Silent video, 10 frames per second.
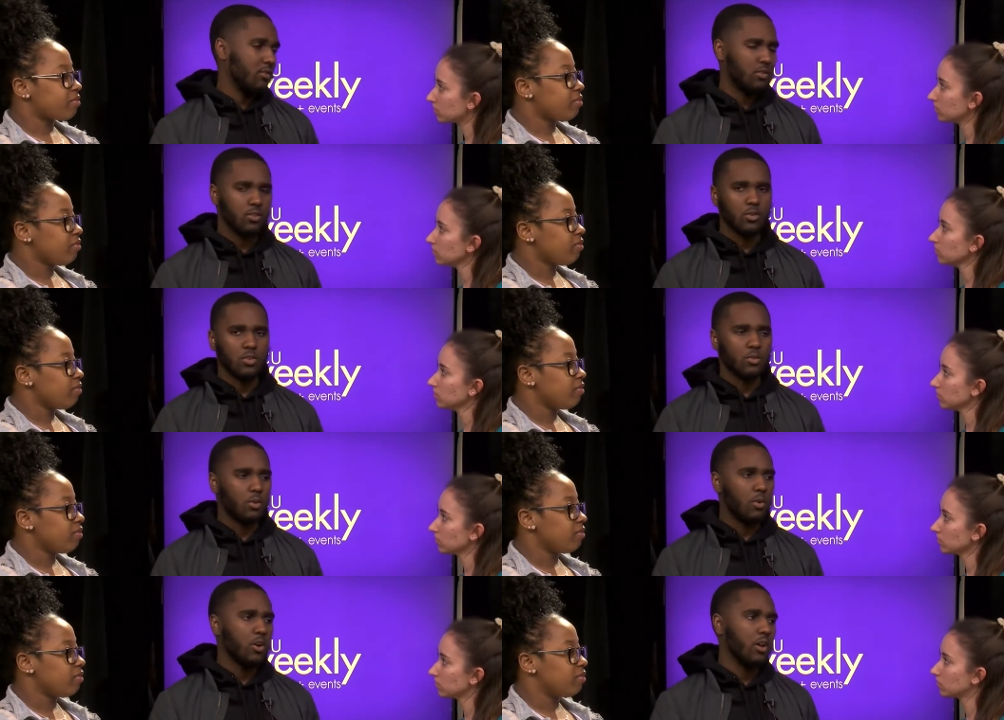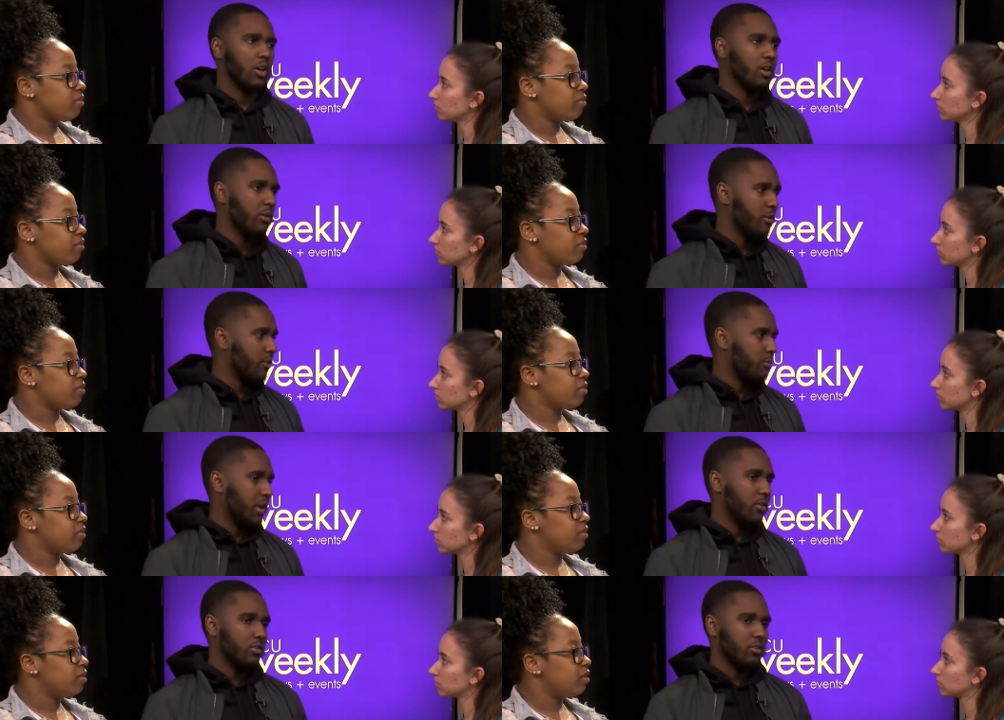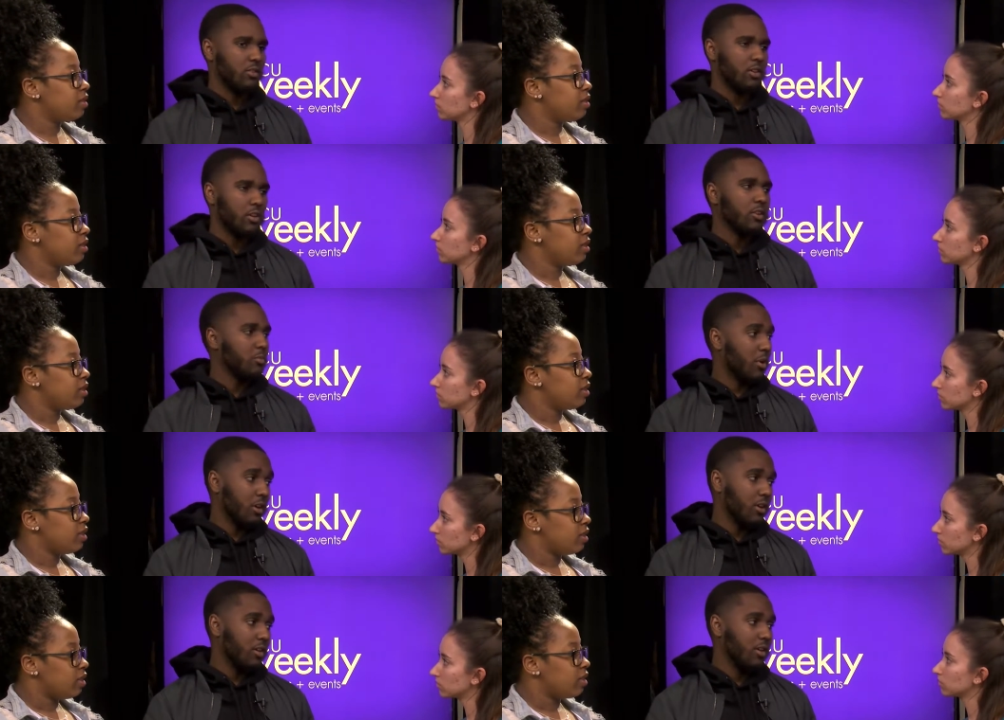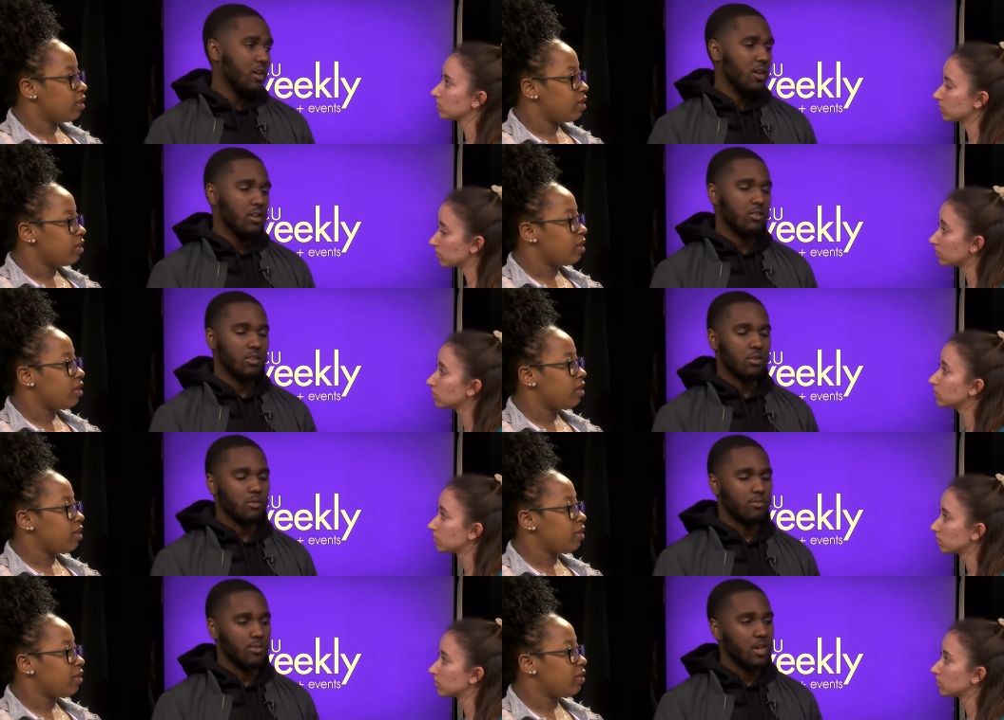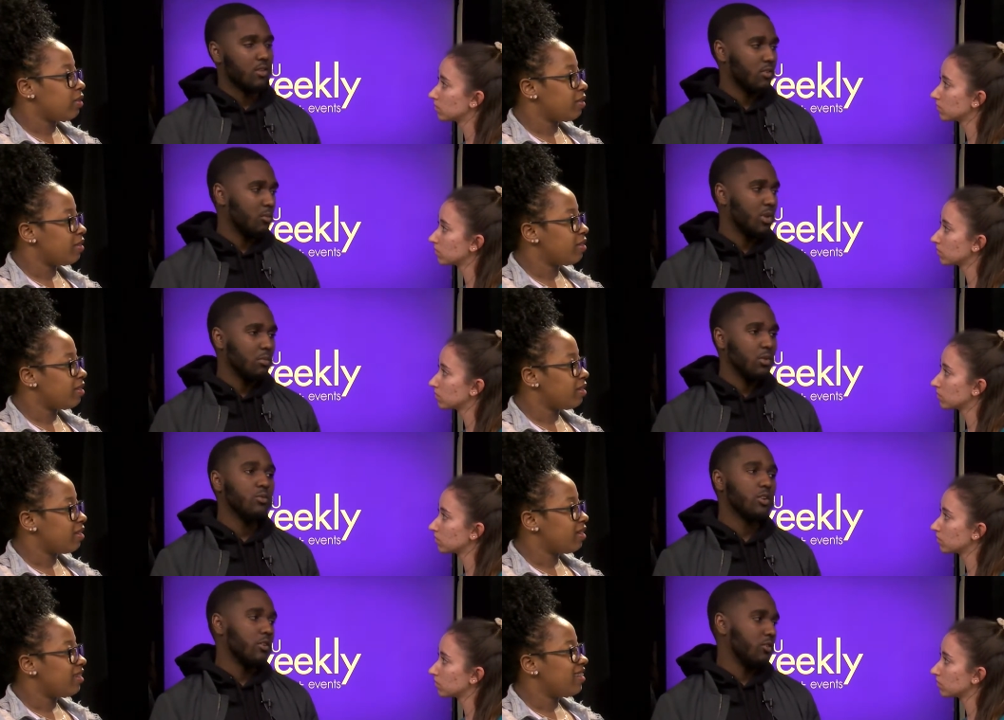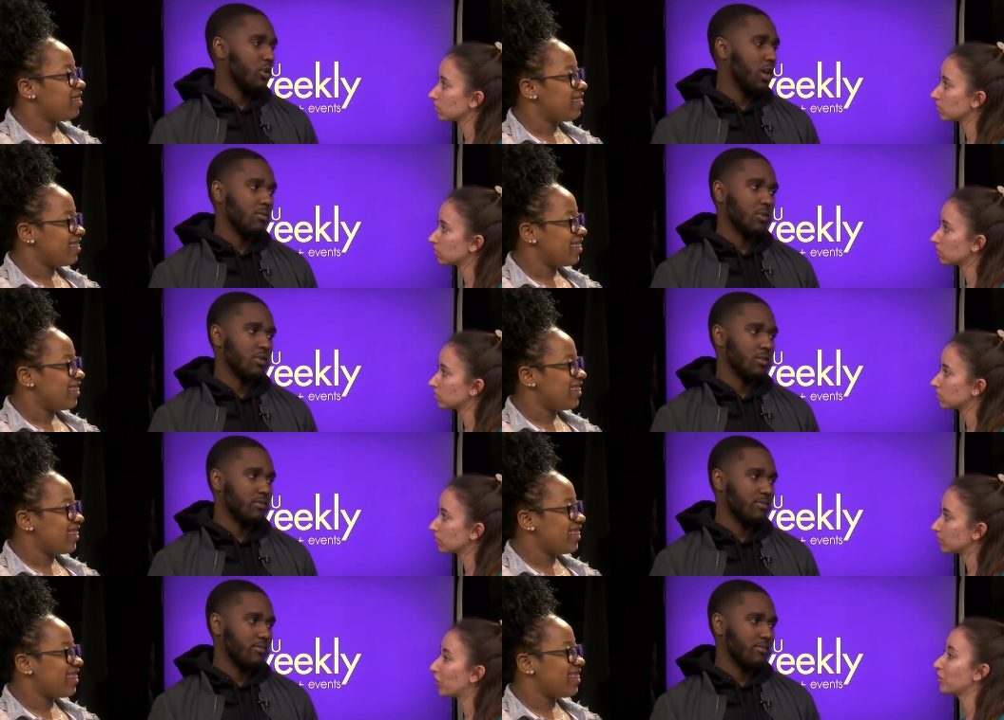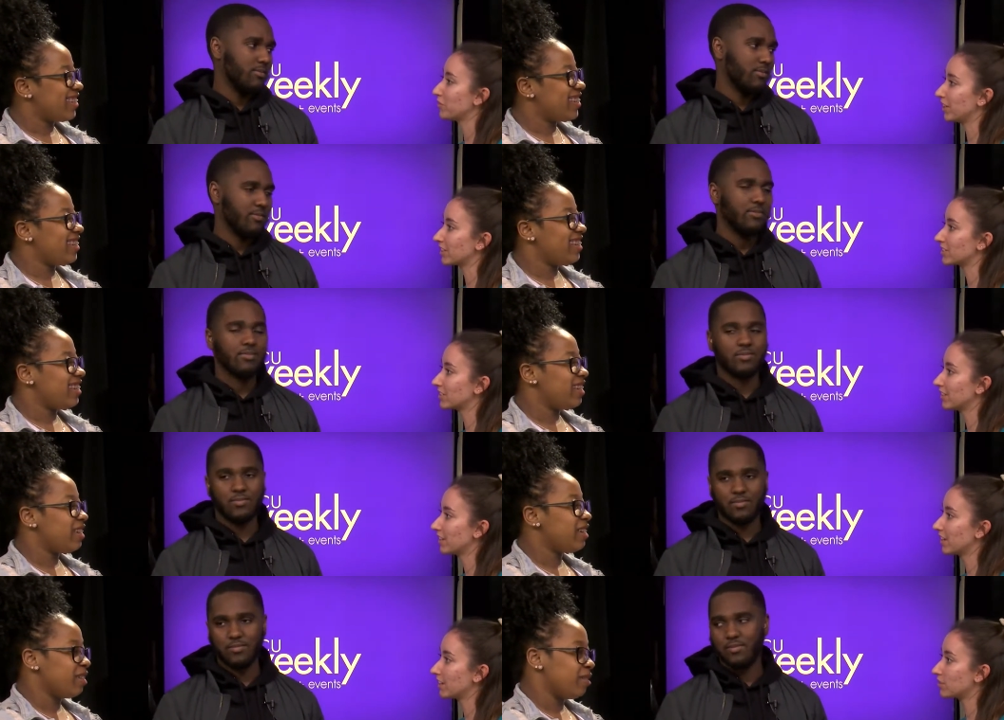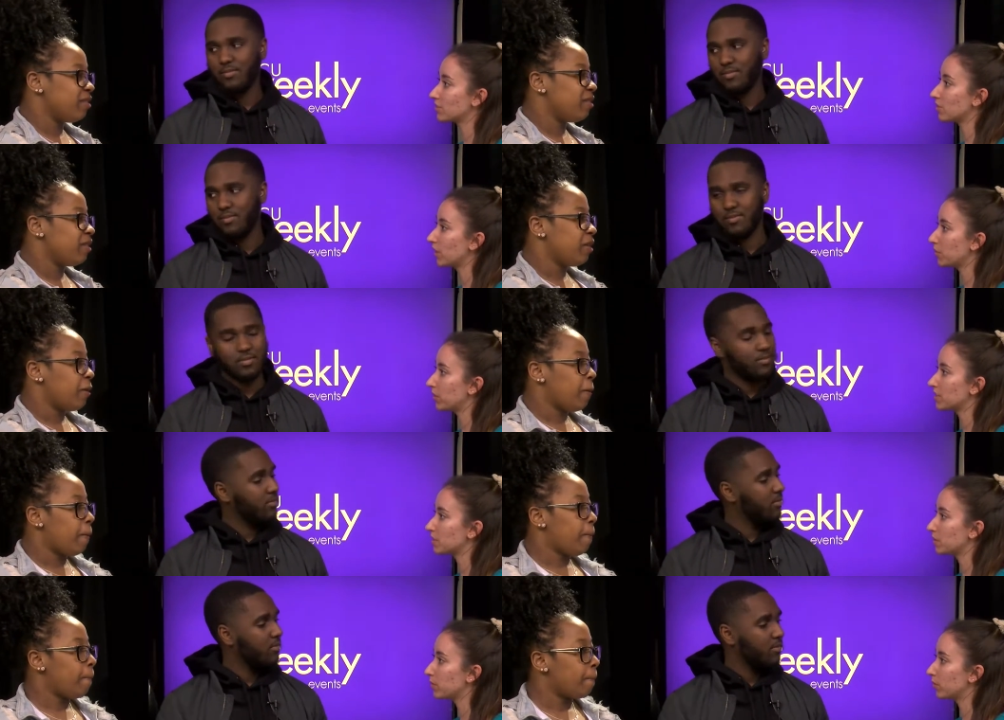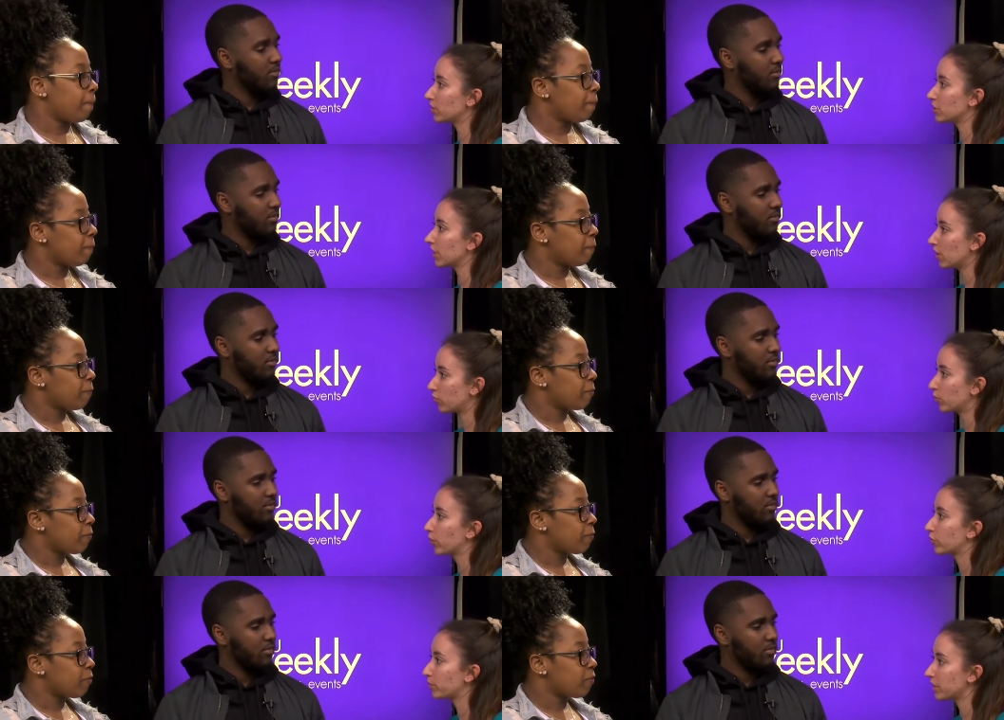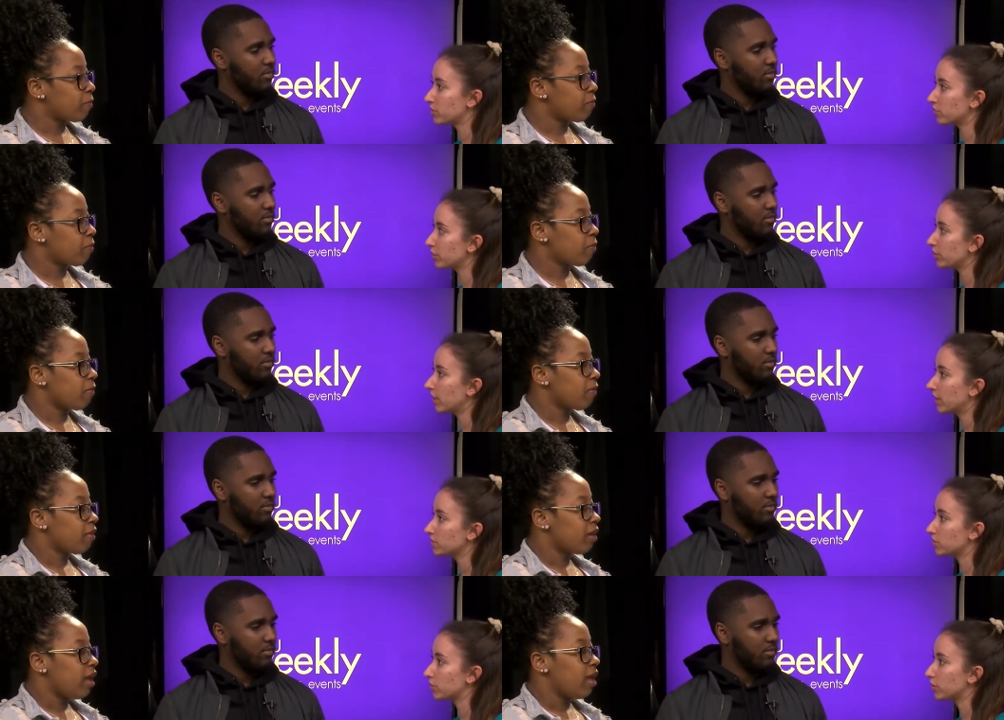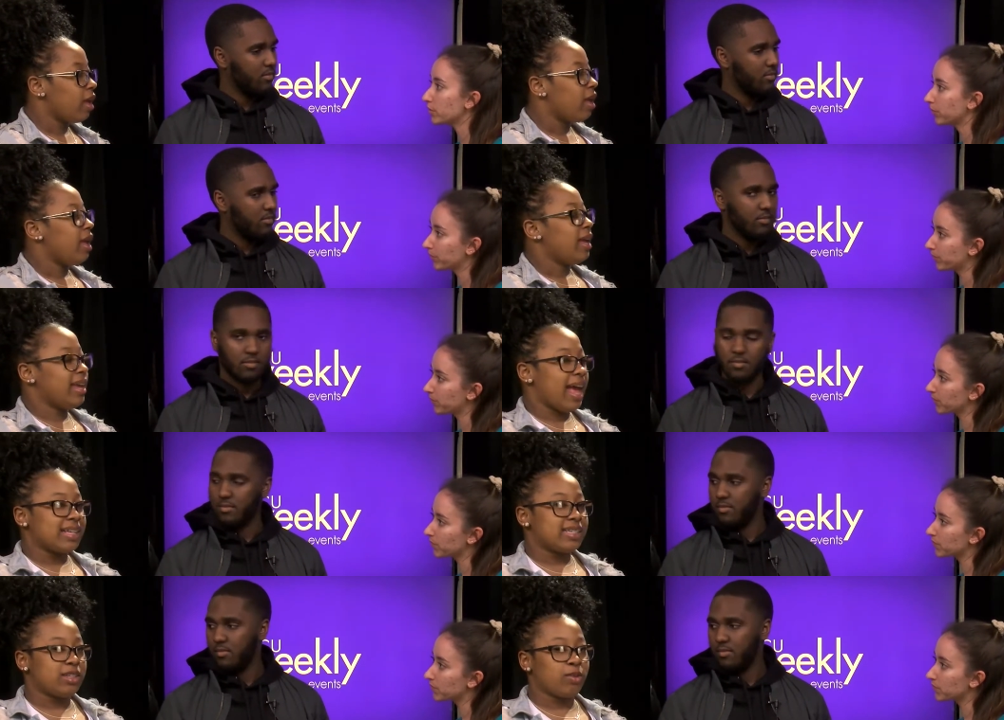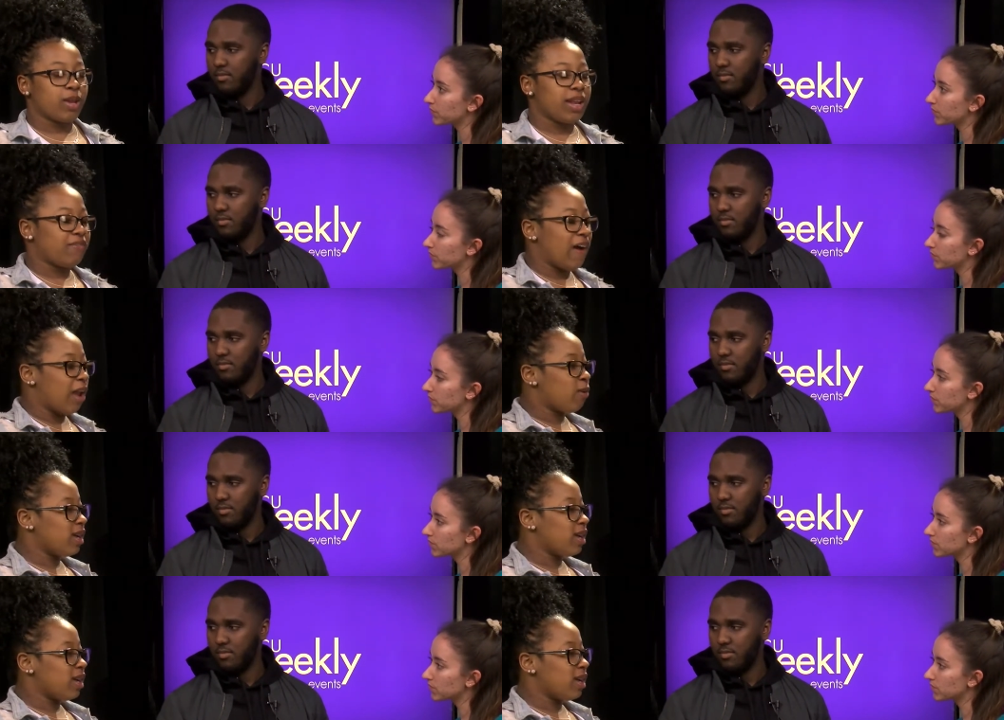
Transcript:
Speaker 1: if students were walking or if parents, there is parking. So yeah, it's a big blue church. You can't miss it.
Speaker 2: Perfect. And is there any place that people can check out for more information for you guys on your group?
Speaker 3: Yes, you can follow